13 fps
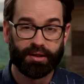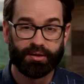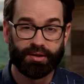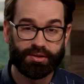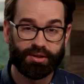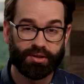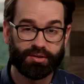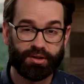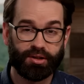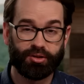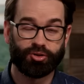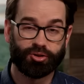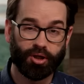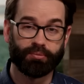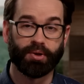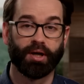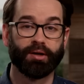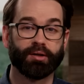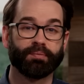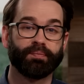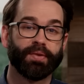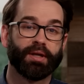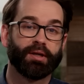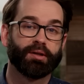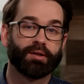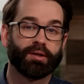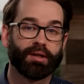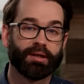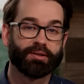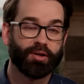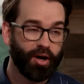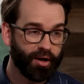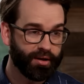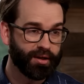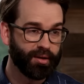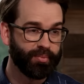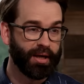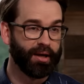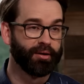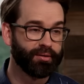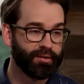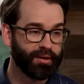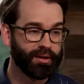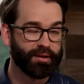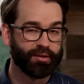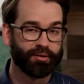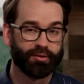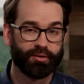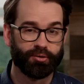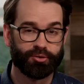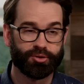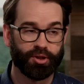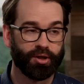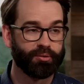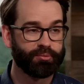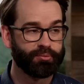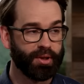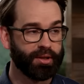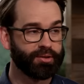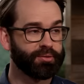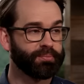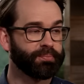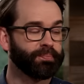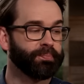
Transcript: This is the showrunner talking about her new show. Watch.